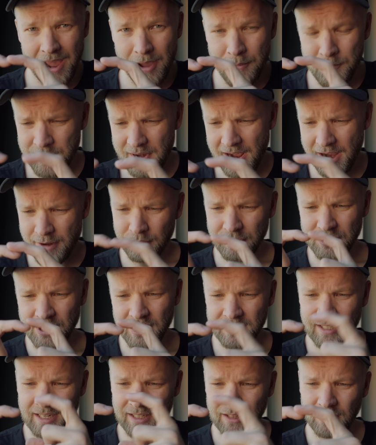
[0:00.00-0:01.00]
M9, which
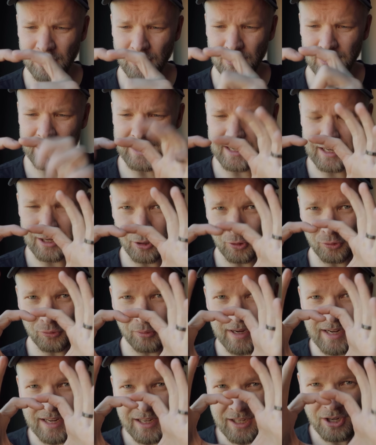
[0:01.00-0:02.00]
is like their like
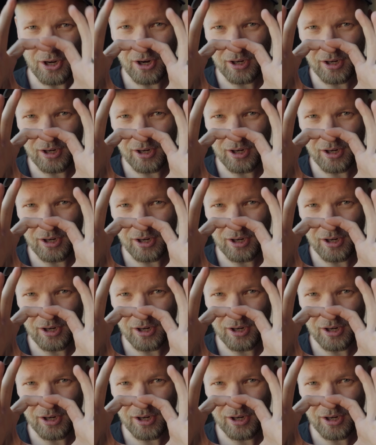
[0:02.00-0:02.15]
credit